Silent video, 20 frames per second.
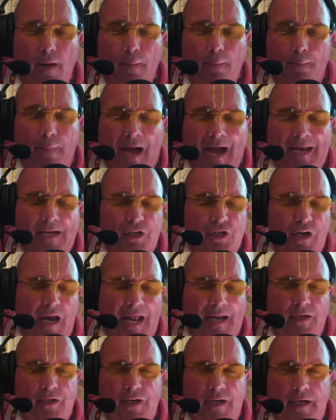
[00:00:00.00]
by
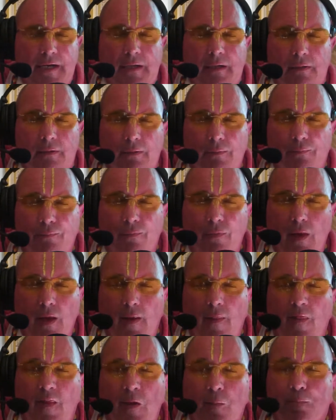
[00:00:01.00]
chanting
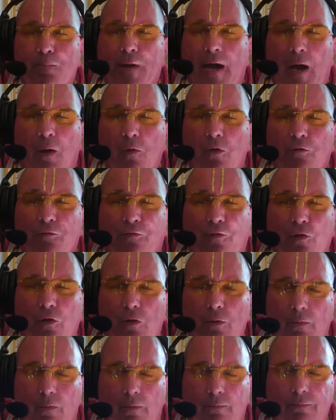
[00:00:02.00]
the
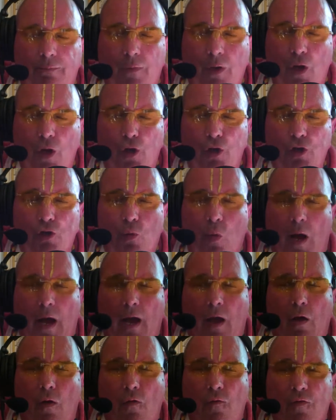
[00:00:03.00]
powerful
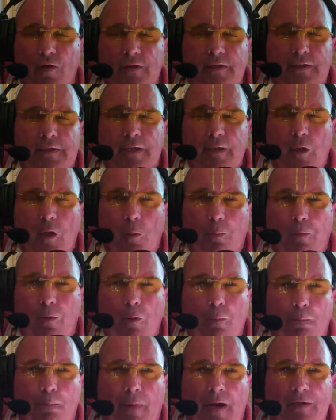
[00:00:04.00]
12-syllable
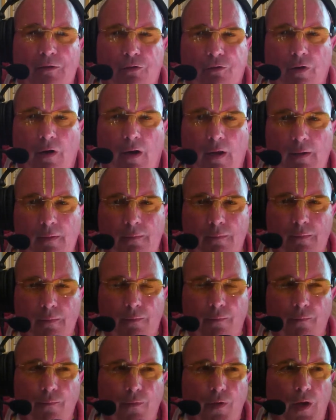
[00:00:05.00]
mantra
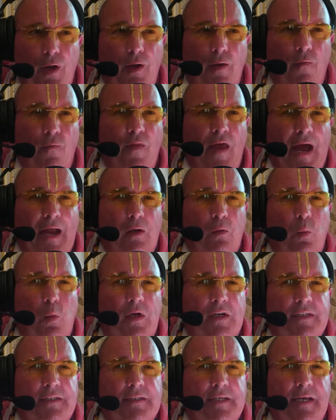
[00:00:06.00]
that
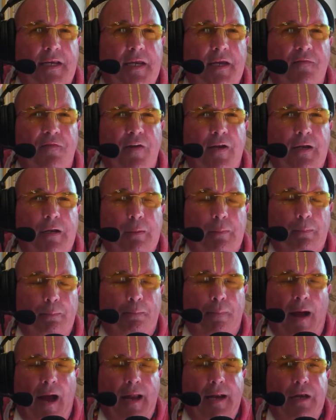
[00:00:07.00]
was given
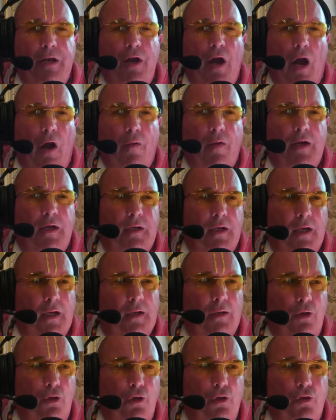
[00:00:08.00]
by
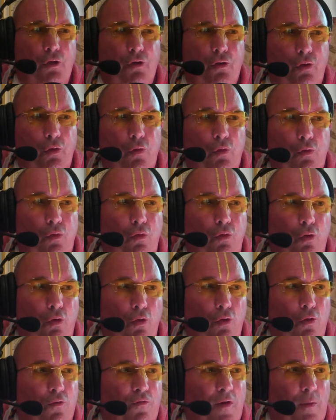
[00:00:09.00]
Narada to
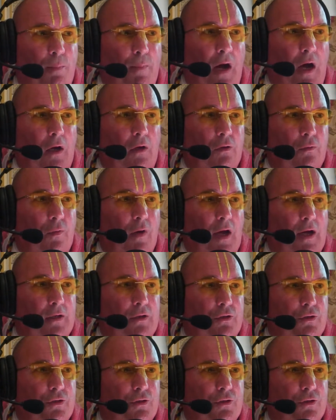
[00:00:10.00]
Dhruva Maharaj